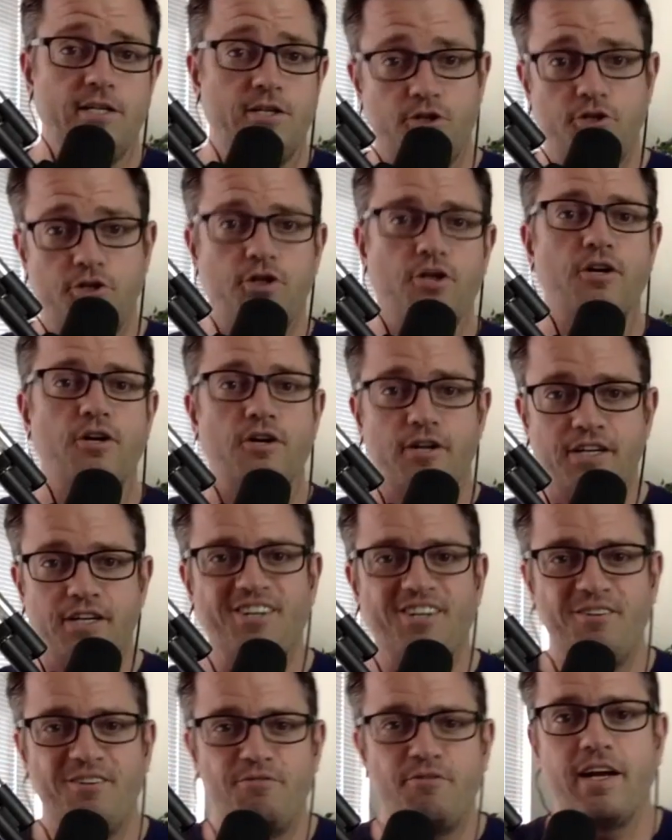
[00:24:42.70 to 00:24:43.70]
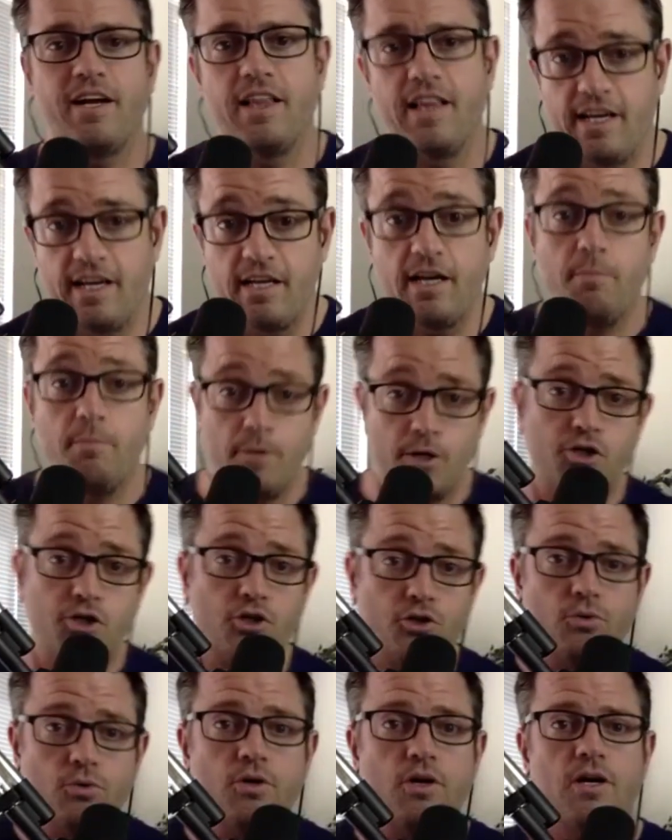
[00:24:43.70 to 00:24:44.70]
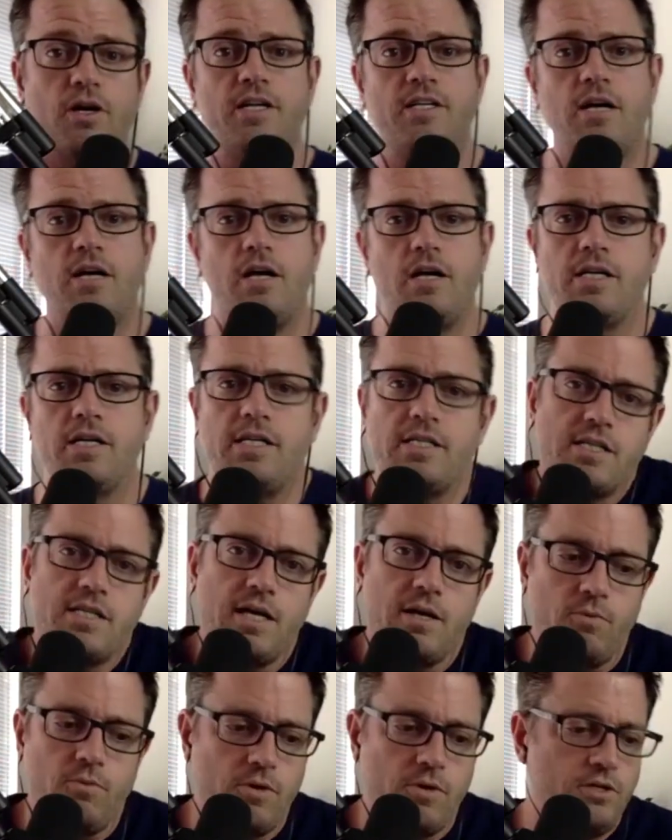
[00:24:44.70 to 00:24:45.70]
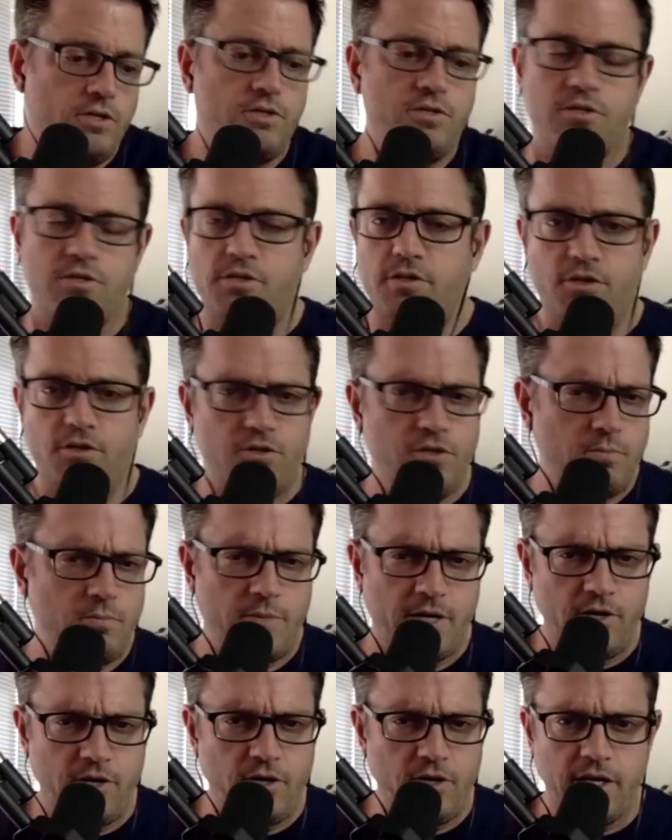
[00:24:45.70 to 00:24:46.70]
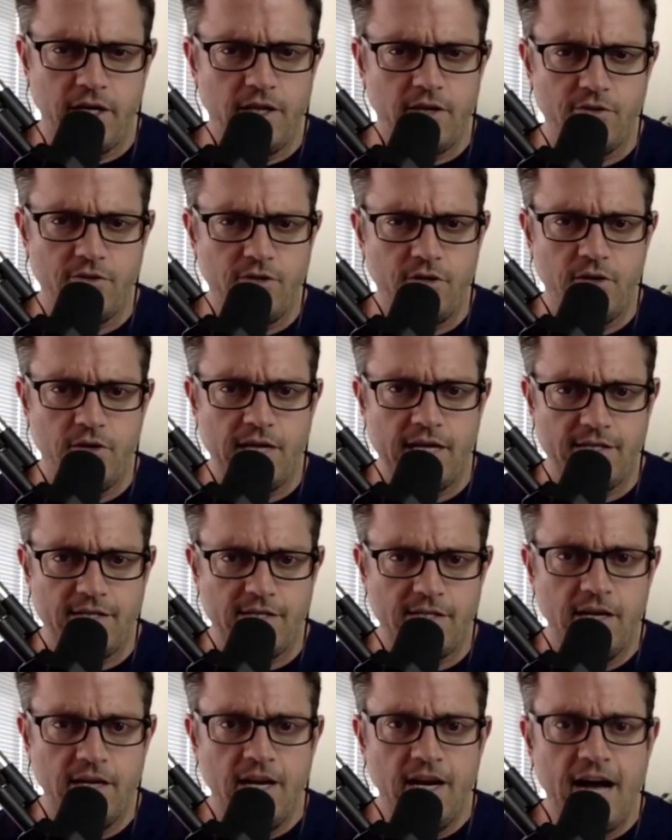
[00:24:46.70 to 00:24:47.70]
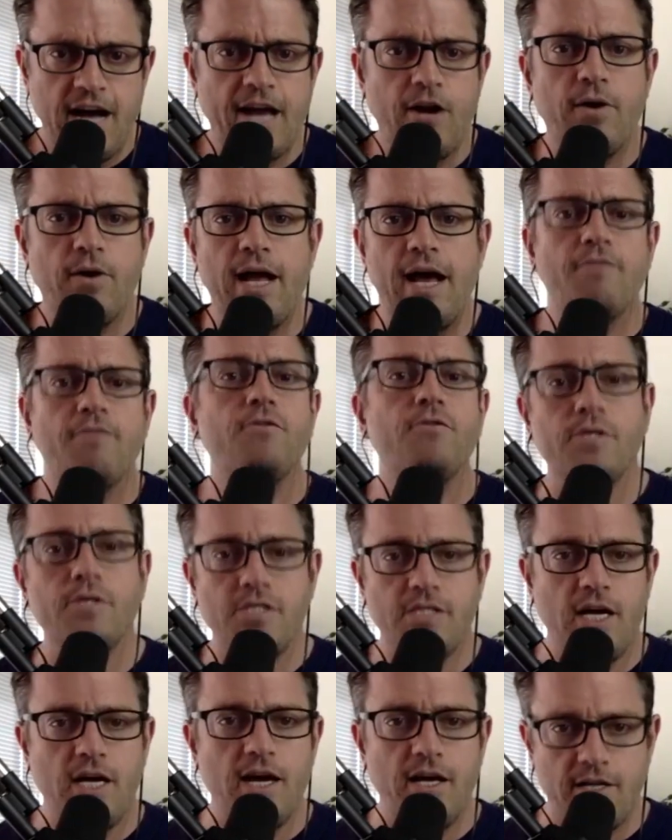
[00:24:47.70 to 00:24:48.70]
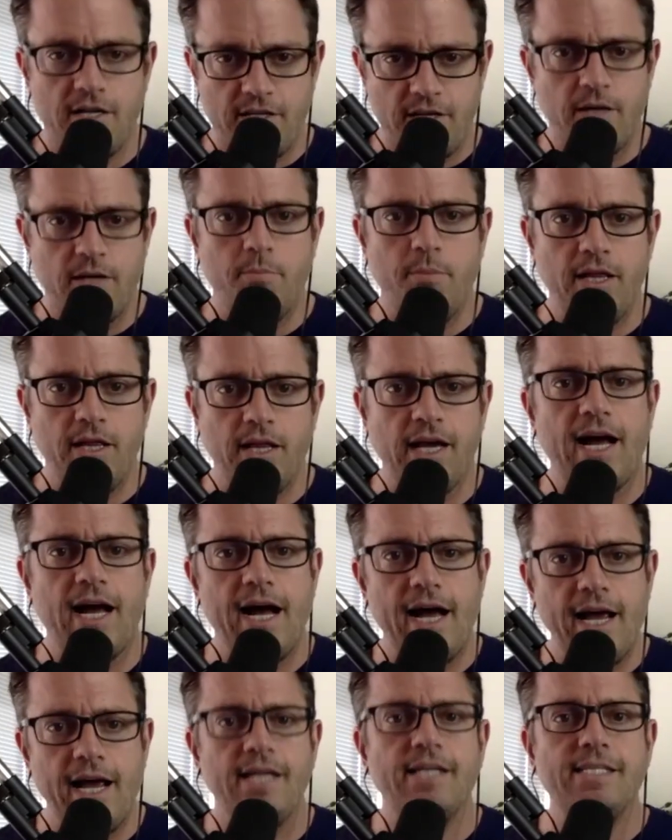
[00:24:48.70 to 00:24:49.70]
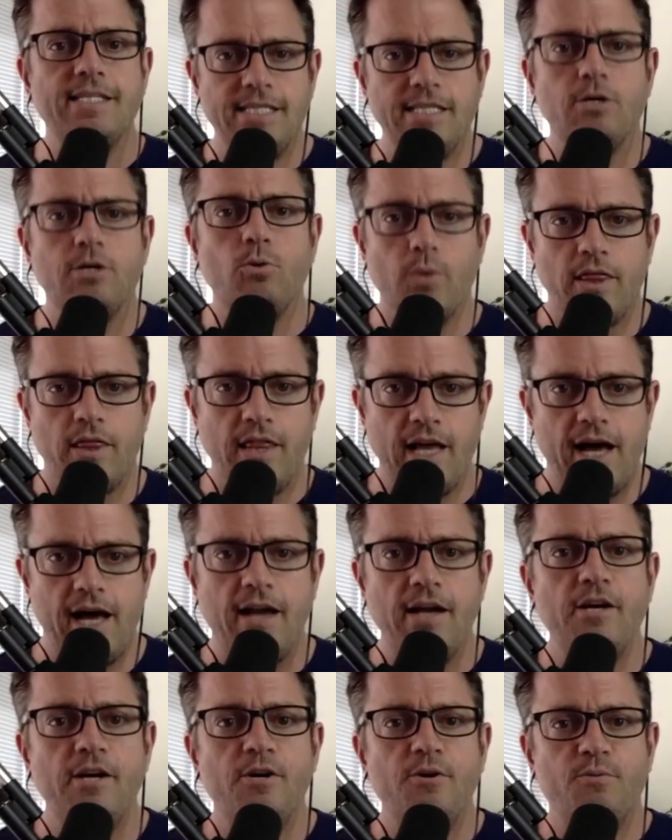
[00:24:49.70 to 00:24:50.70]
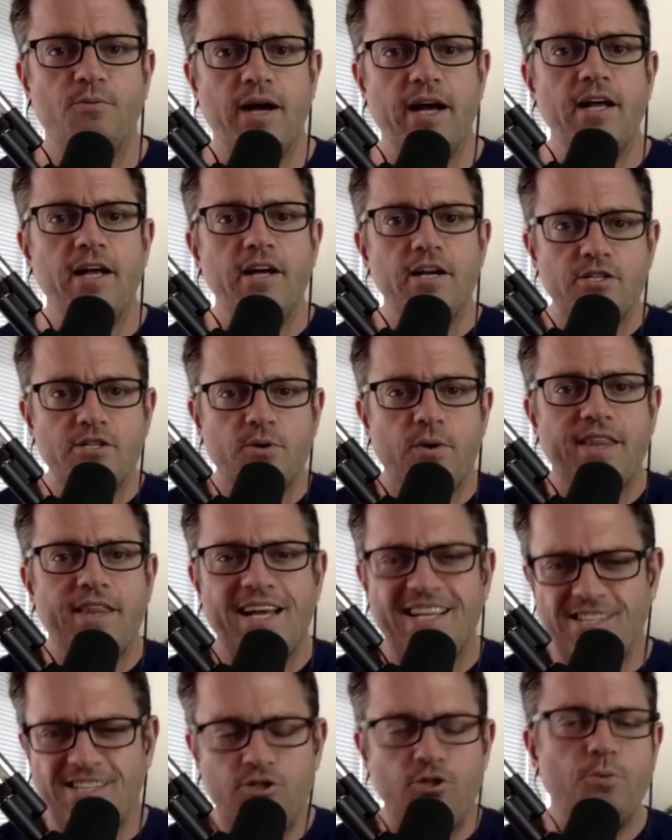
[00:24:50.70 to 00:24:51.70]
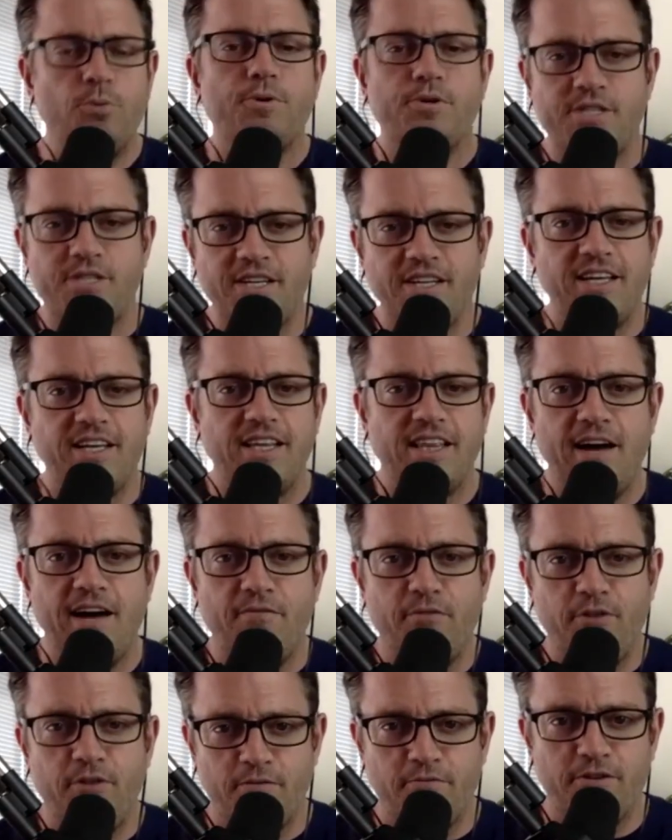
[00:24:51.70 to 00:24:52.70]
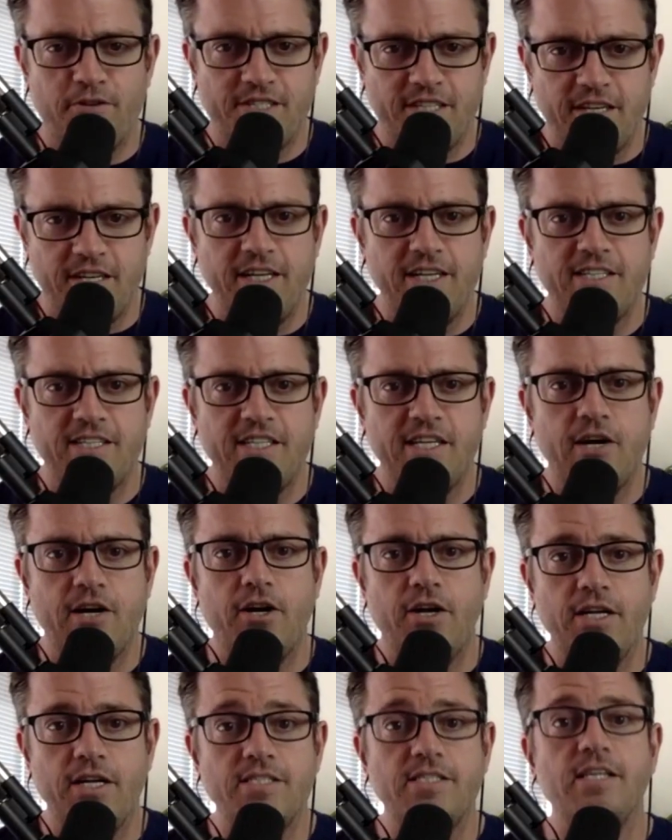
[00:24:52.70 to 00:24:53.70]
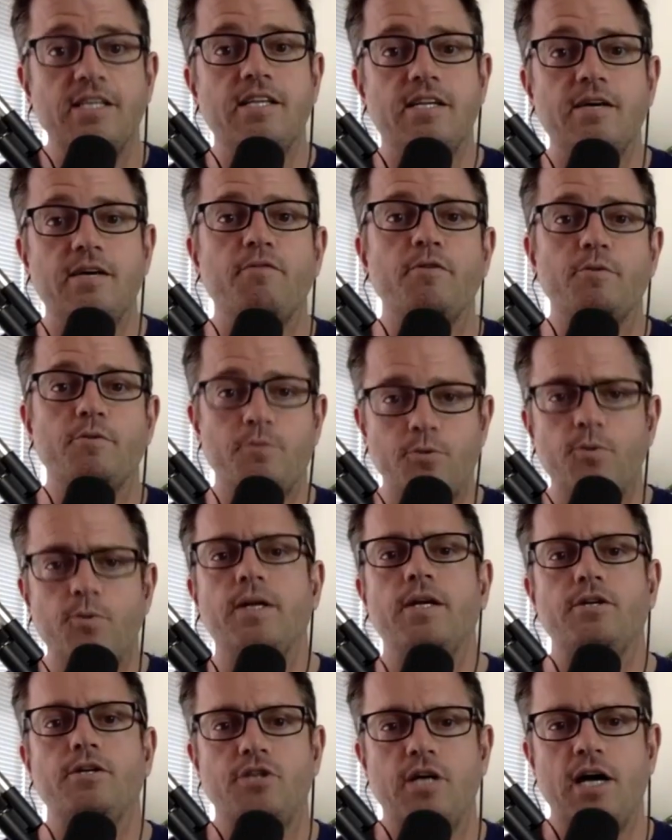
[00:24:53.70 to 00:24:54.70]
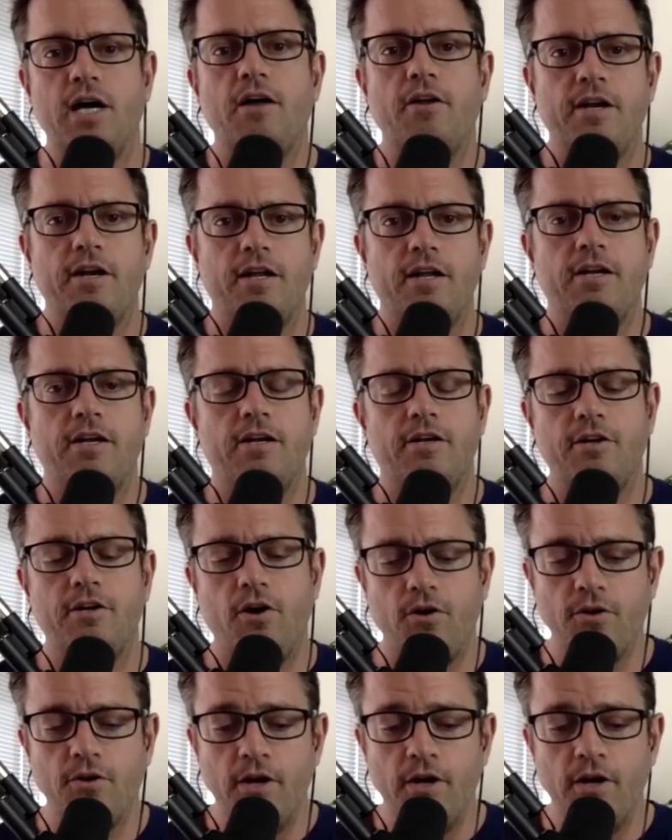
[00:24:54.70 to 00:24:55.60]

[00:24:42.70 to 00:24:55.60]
to sugar and going to freak, like a mature adult, it's like, well, you took my cookie. I don't have to assign a ton of meat. Like I can deal with that, right? So on that super silly level of resilience there, you can see the difference between a child and an adult.